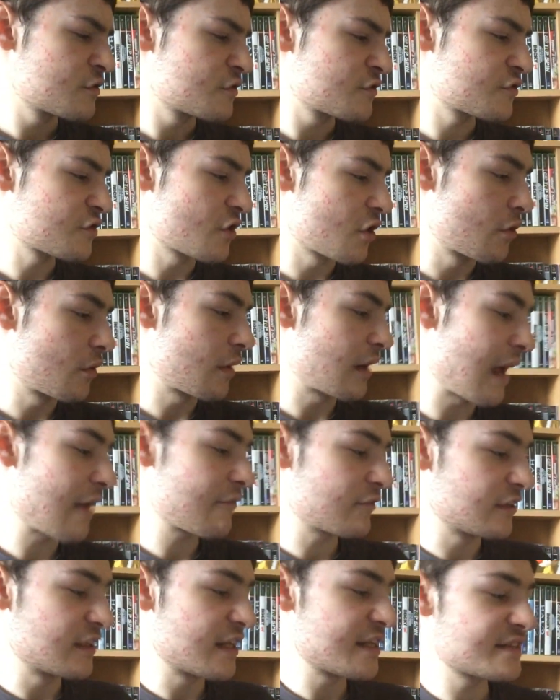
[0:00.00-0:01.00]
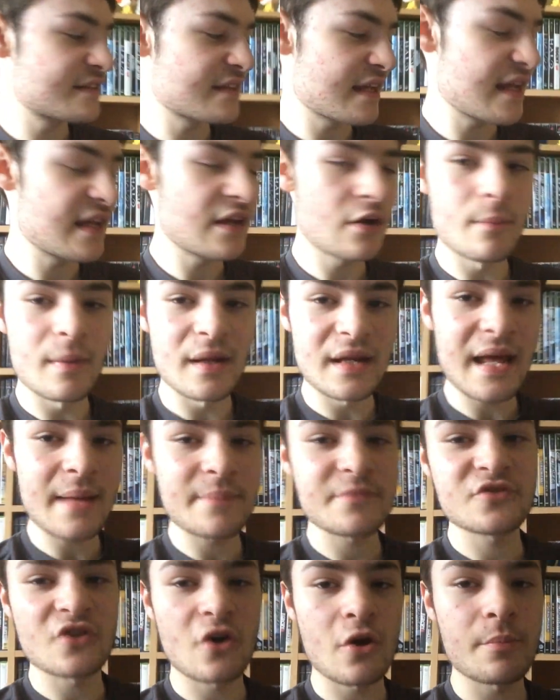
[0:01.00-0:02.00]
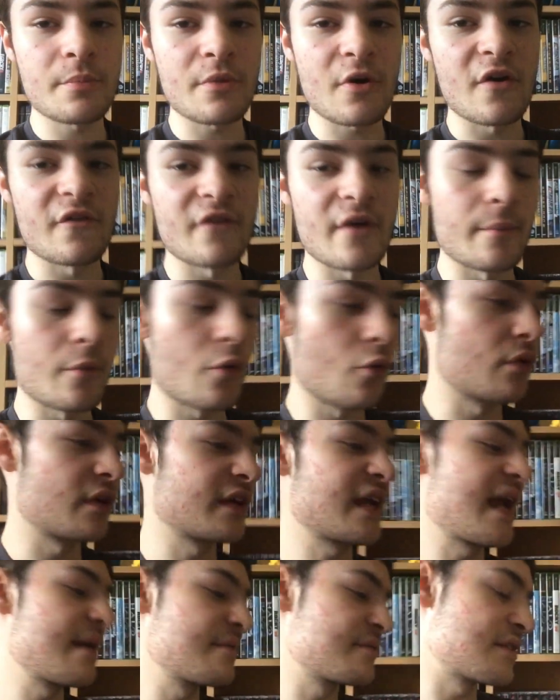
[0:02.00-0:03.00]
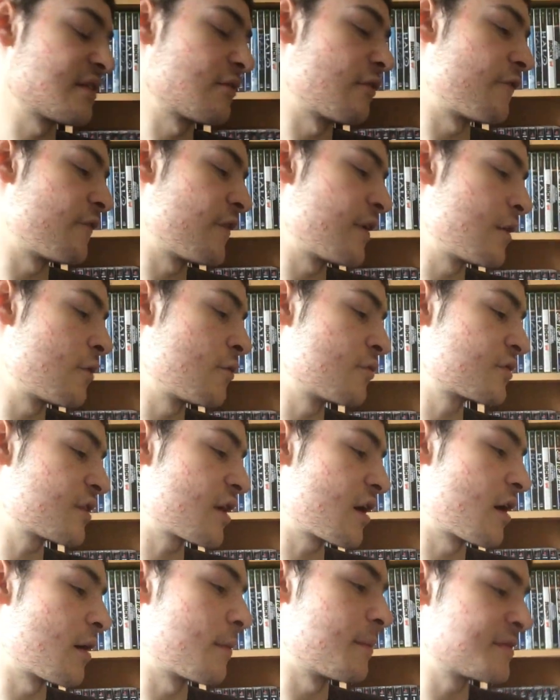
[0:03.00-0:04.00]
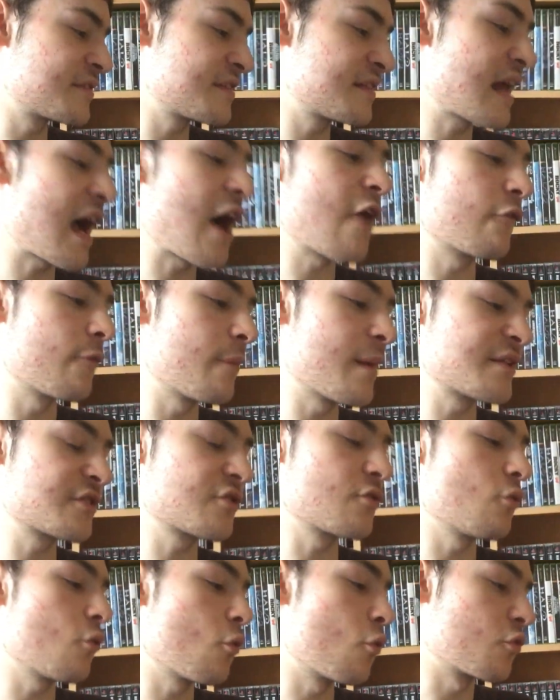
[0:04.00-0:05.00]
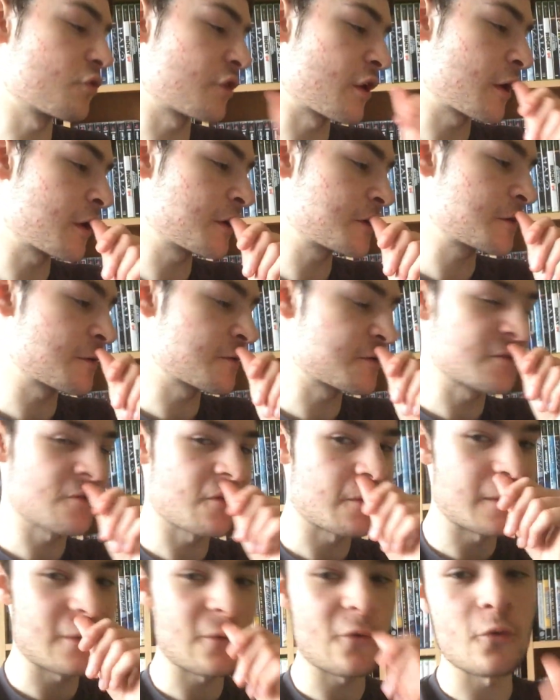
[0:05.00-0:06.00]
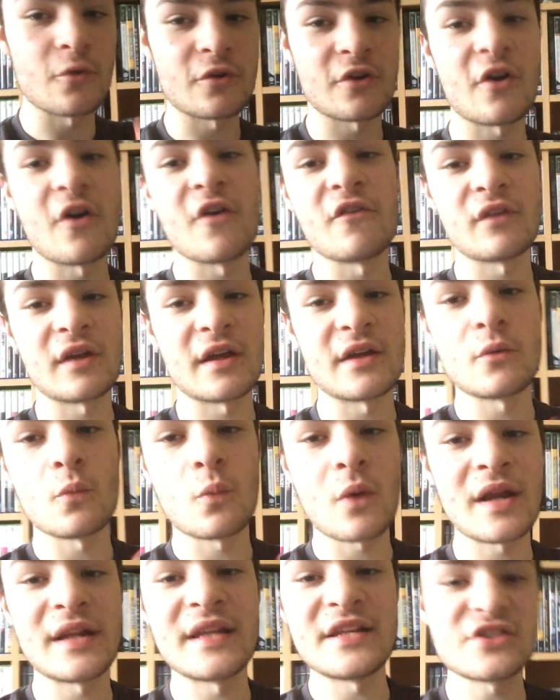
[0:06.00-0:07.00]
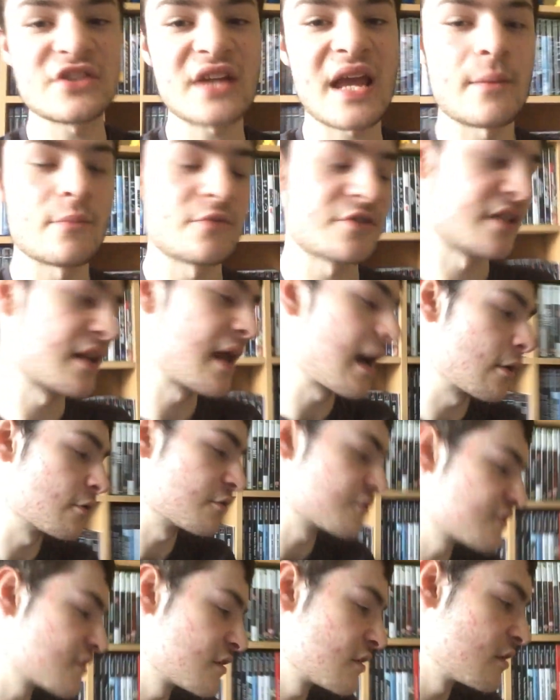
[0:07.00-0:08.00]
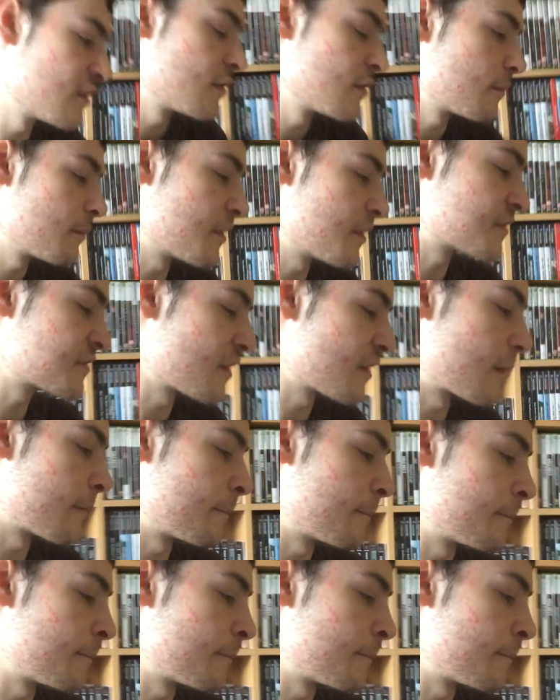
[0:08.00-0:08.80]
so I have a list here on my laptop of all the games they revealed. It's in alphabetical order, so it's not in the order of when each game was announced. But